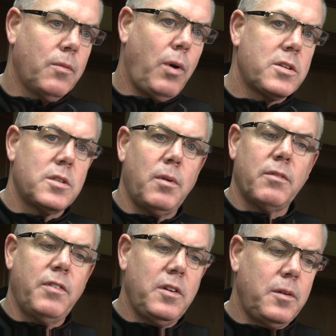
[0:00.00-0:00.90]
watching them on
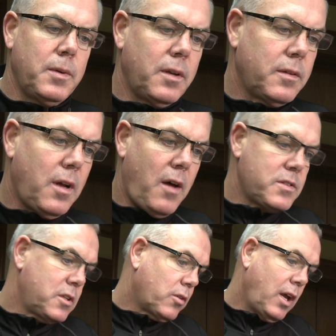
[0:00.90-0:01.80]
film, and
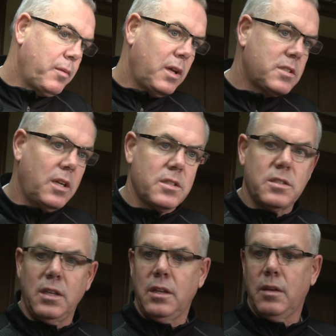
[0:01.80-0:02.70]
obviously, their game against
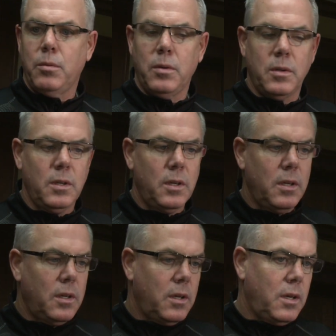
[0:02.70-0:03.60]
Tennessee, they were
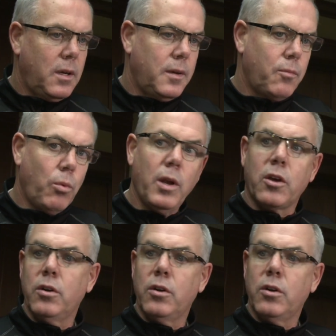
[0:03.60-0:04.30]
um, really